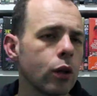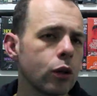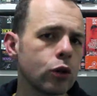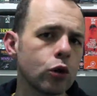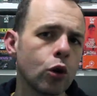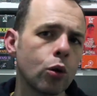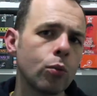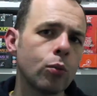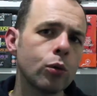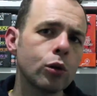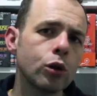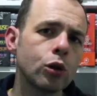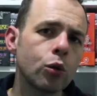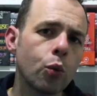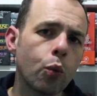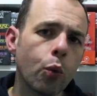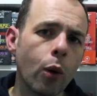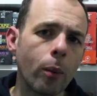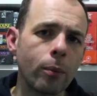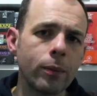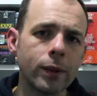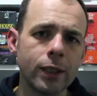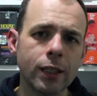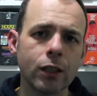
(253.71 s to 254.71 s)
It's almost
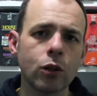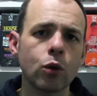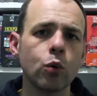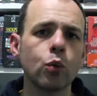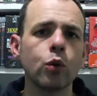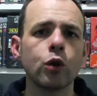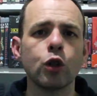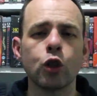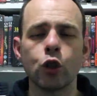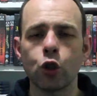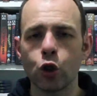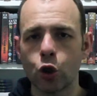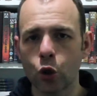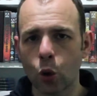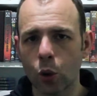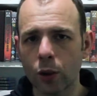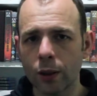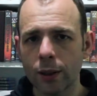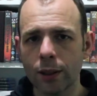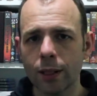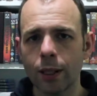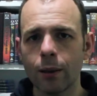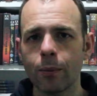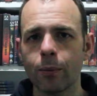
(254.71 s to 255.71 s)
whimsical and
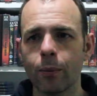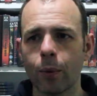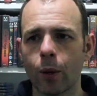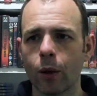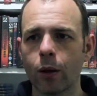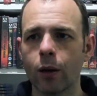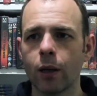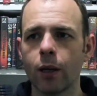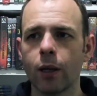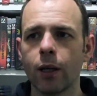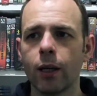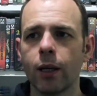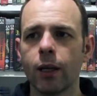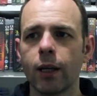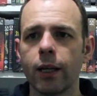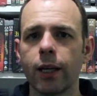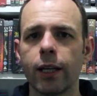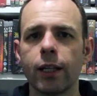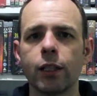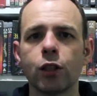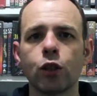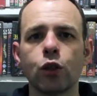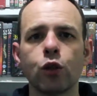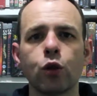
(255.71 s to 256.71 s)
jaunty, but
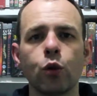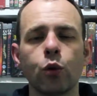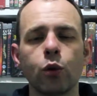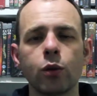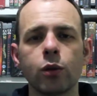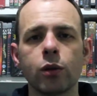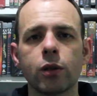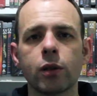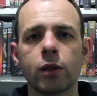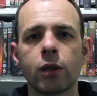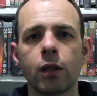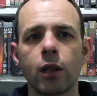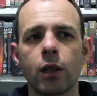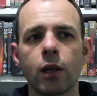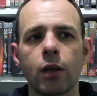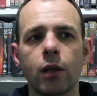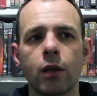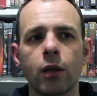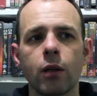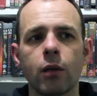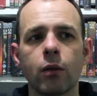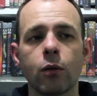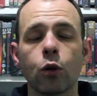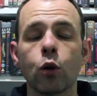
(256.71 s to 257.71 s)
it is used
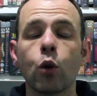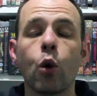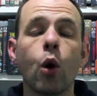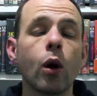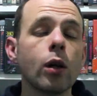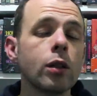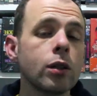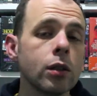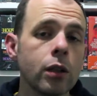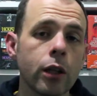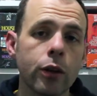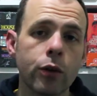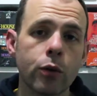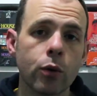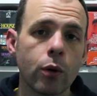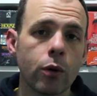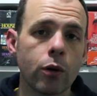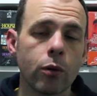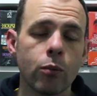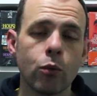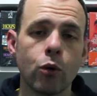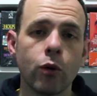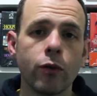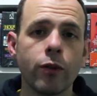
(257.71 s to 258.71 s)
constantly
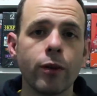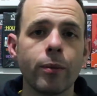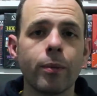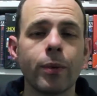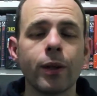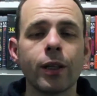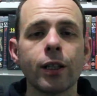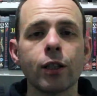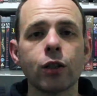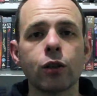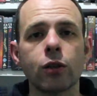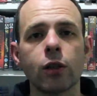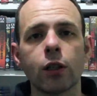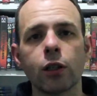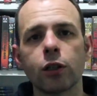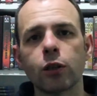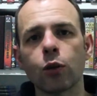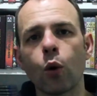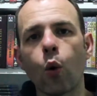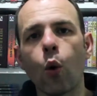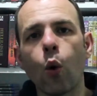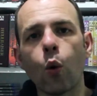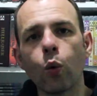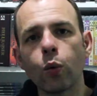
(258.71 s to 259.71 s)
throughout the movie, but it is,
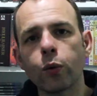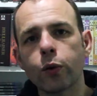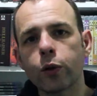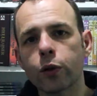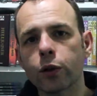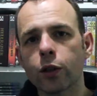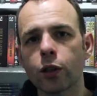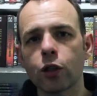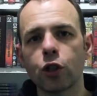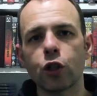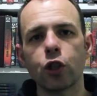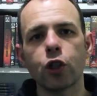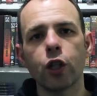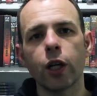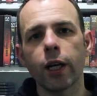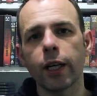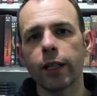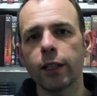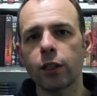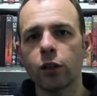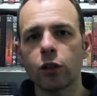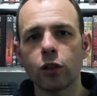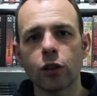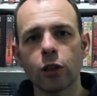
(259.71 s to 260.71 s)
is altered and
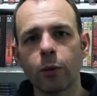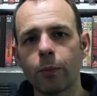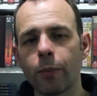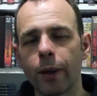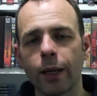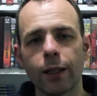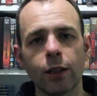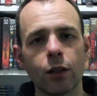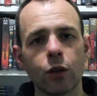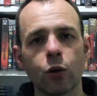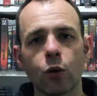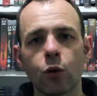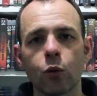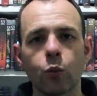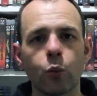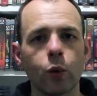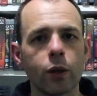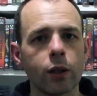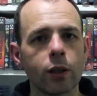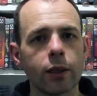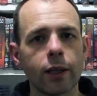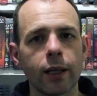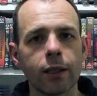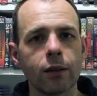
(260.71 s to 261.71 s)
changed depending on
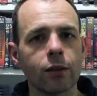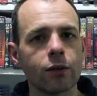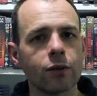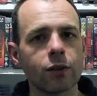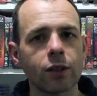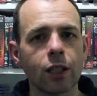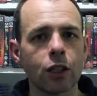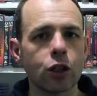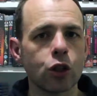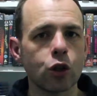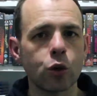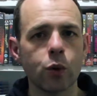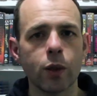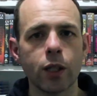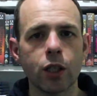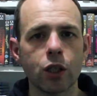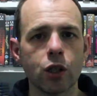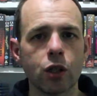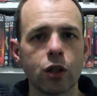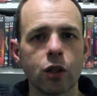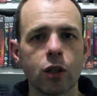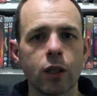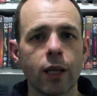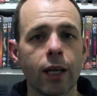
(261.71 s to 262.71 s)
what kind of
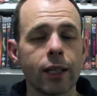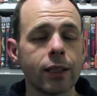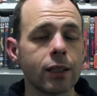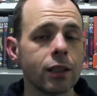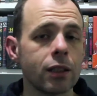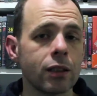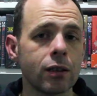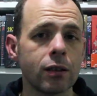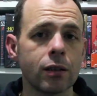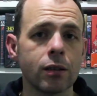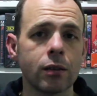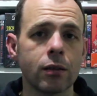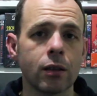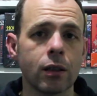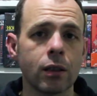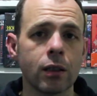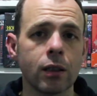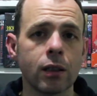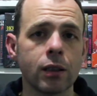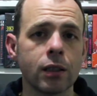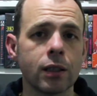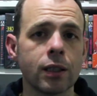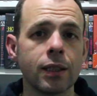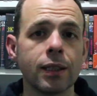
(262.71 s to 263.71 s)
situation it is,
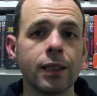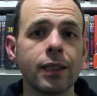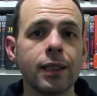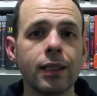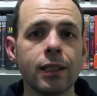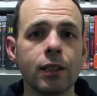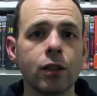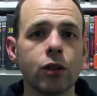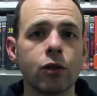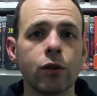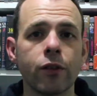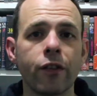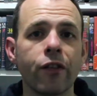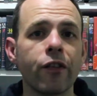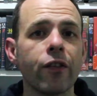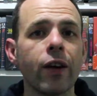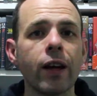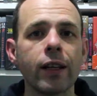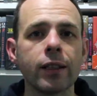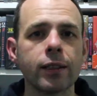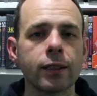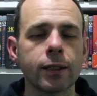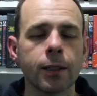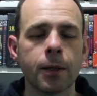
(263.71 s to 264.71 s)
it is needing to
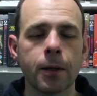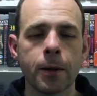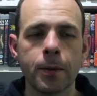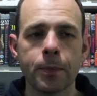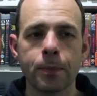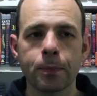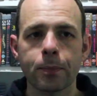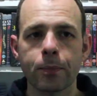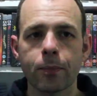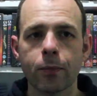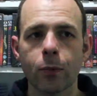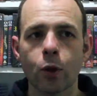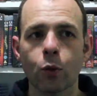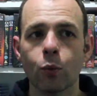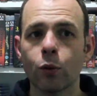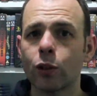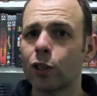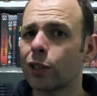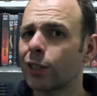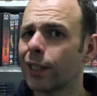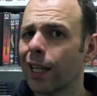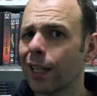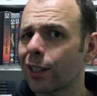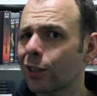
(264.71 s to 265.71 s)
fit,
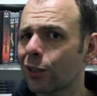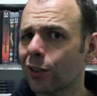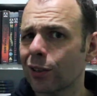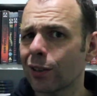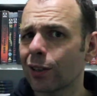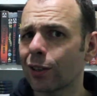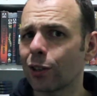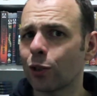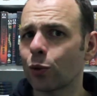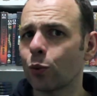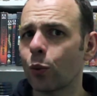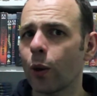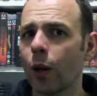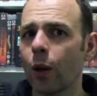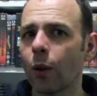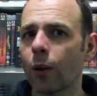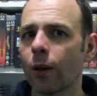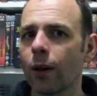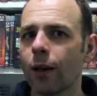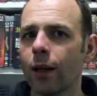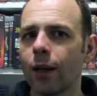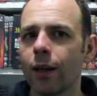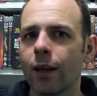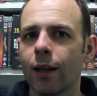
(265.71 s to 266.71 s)
which is excellent as
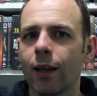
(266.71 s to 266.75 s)
well.